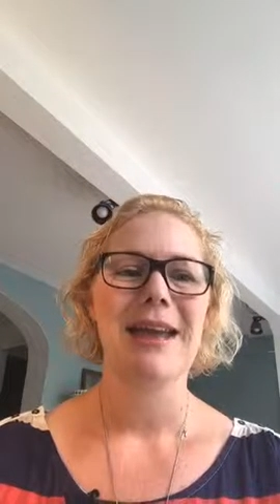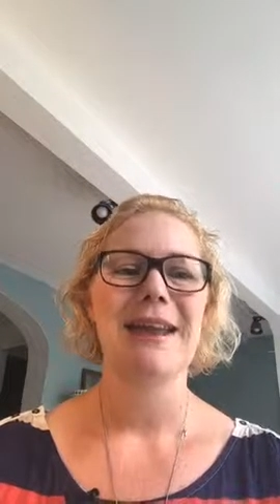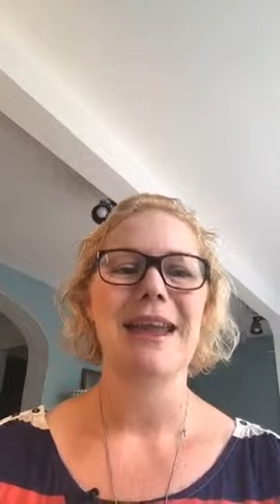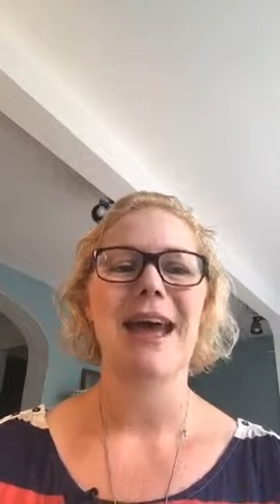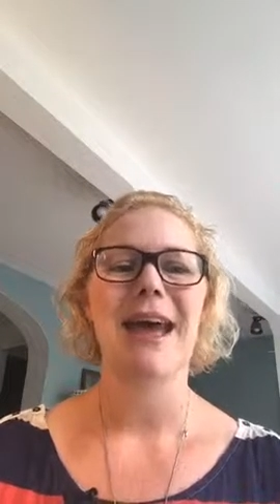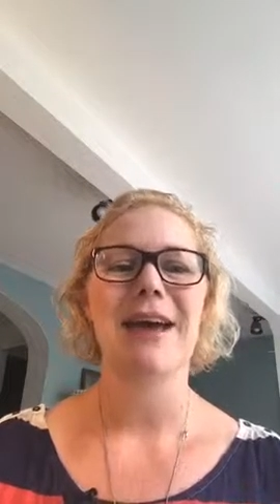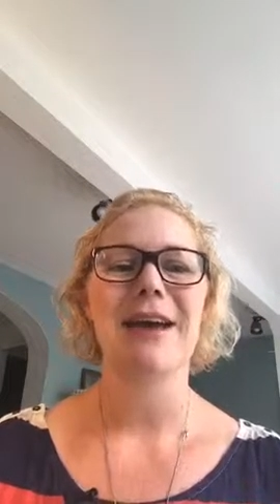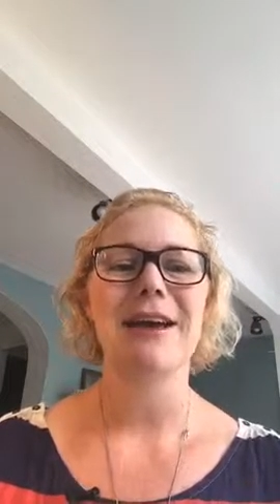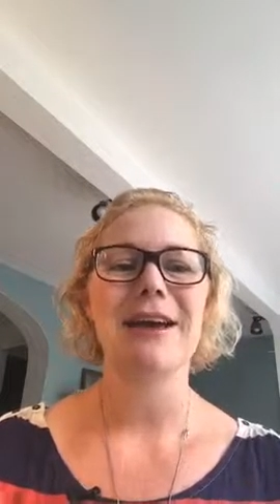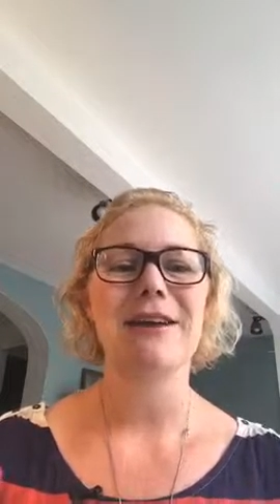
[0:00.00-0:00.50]

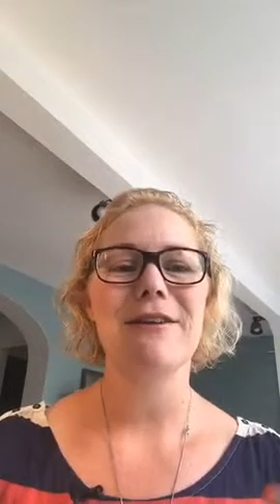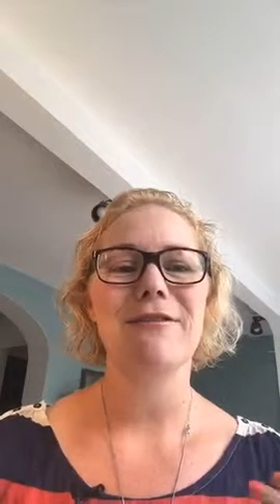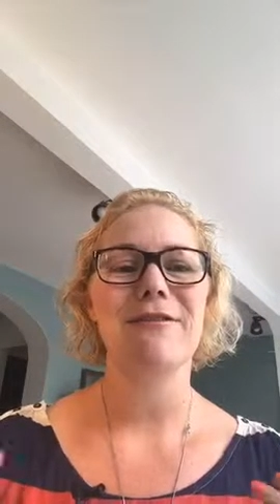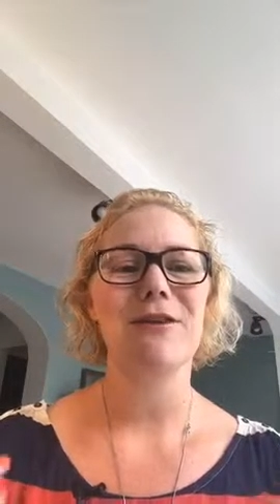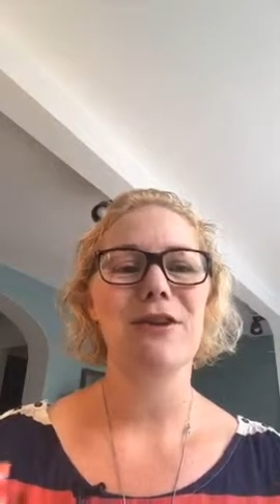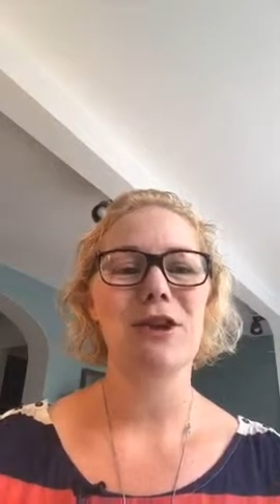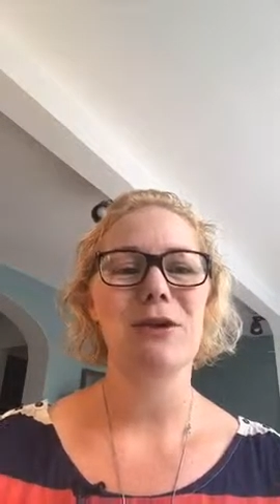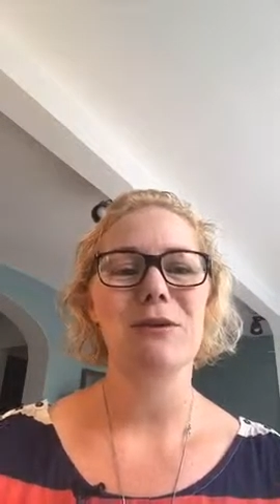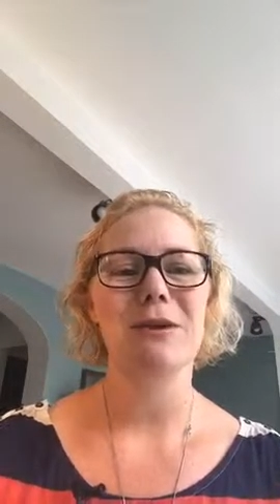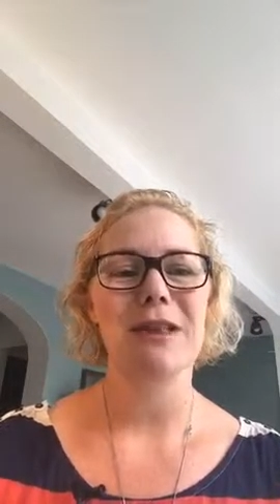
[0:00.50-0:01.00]
Now, if
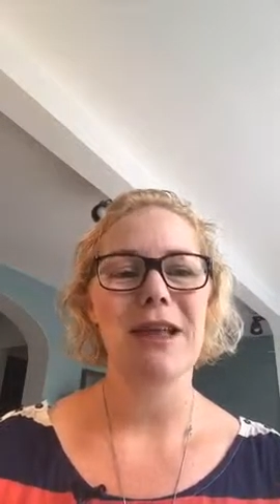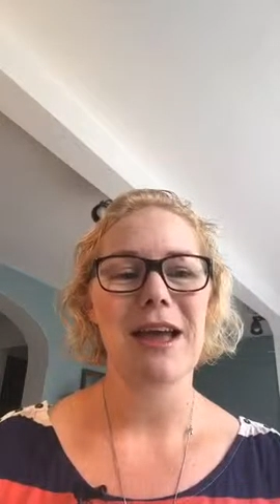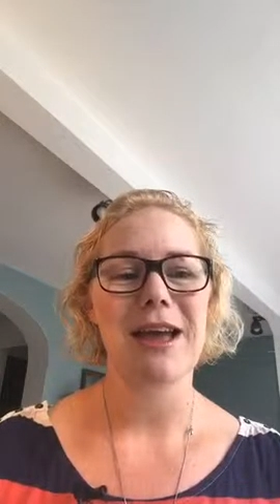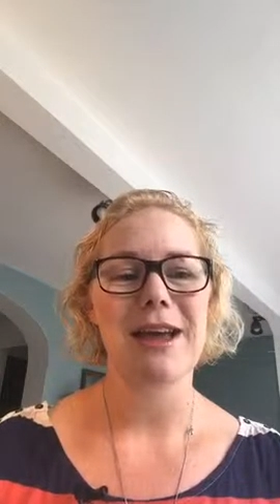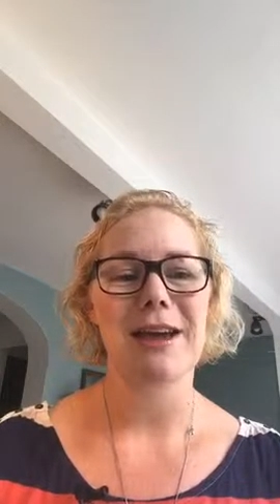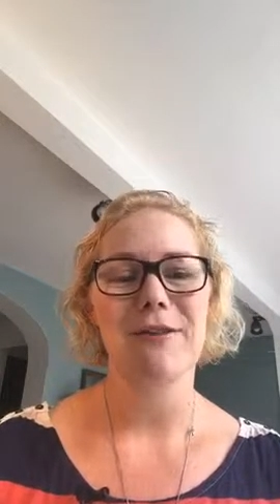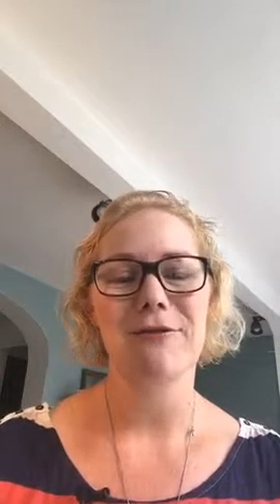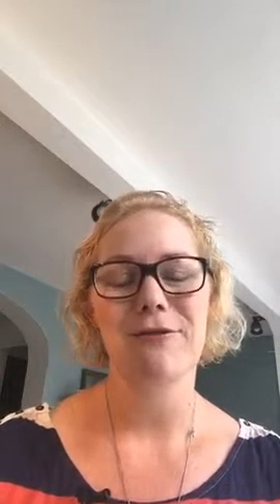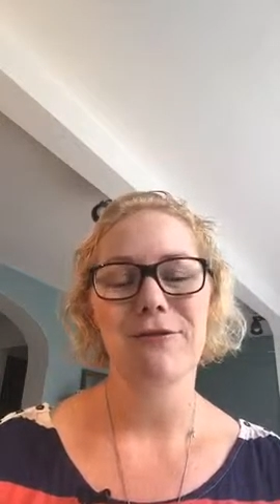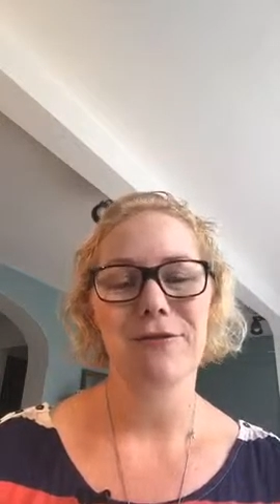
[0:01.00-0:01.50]
you would
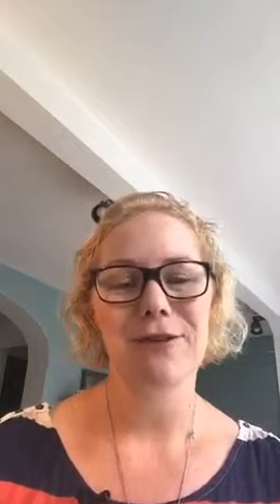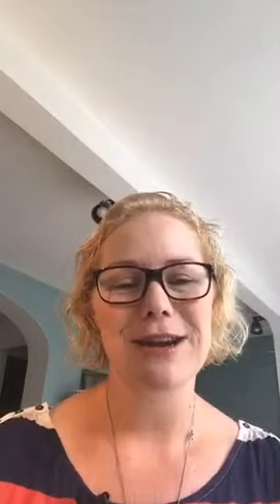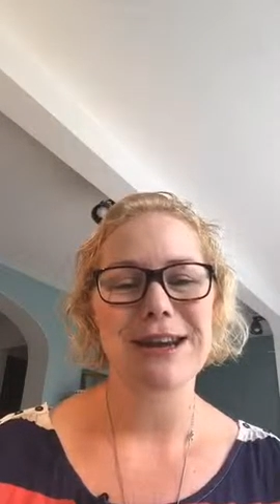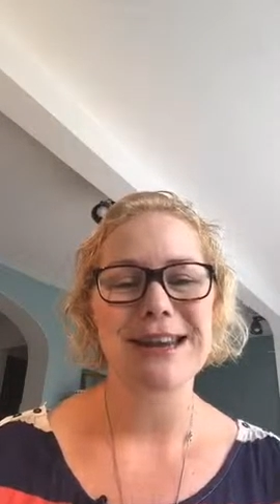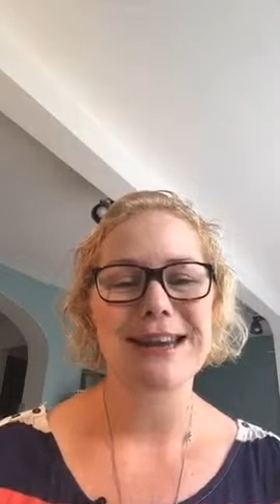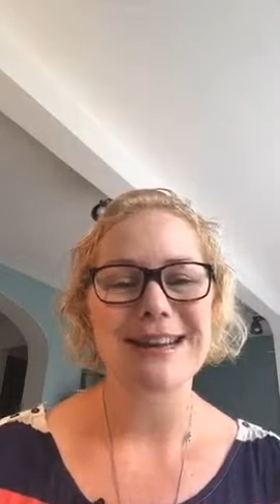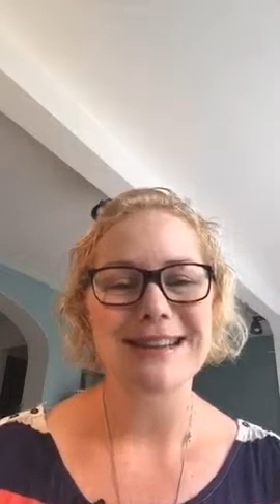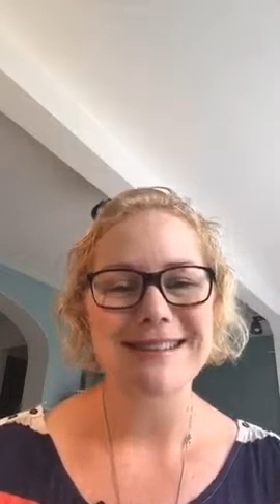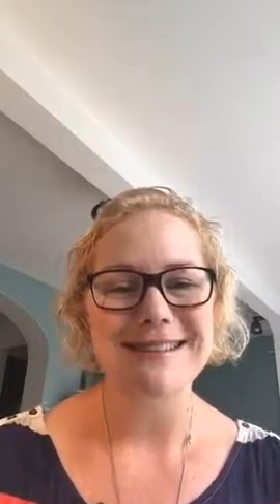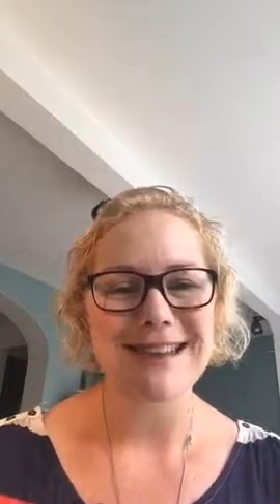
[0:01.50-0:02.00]
like a free